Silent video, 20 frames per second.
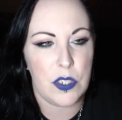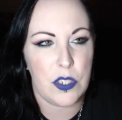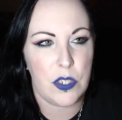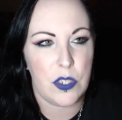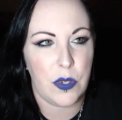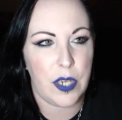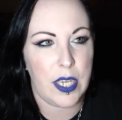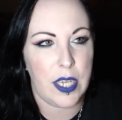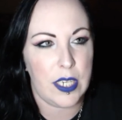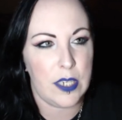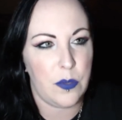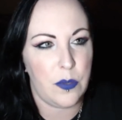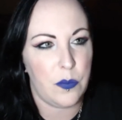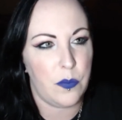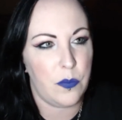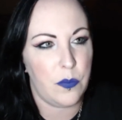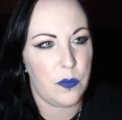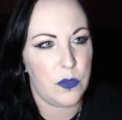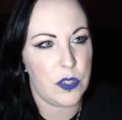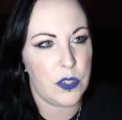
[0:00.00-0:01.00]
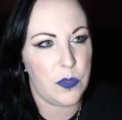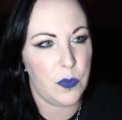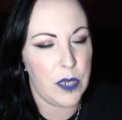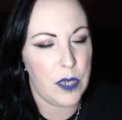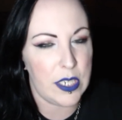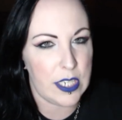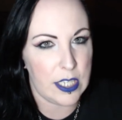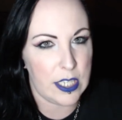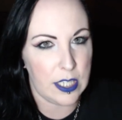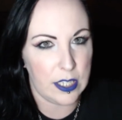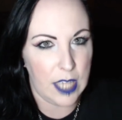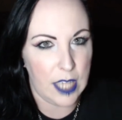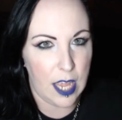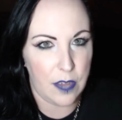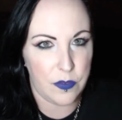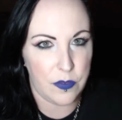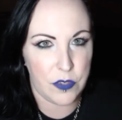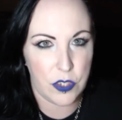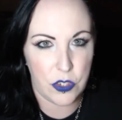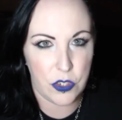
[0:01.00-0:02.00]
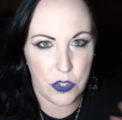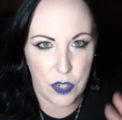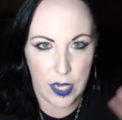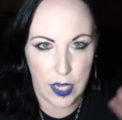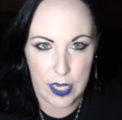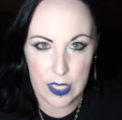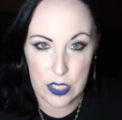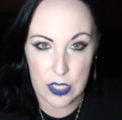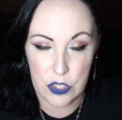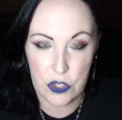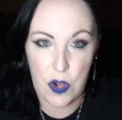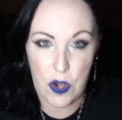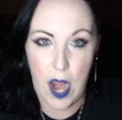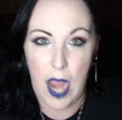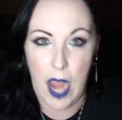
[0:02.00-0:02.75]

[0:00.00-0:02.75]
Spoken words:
So I kind of went to the left, trying to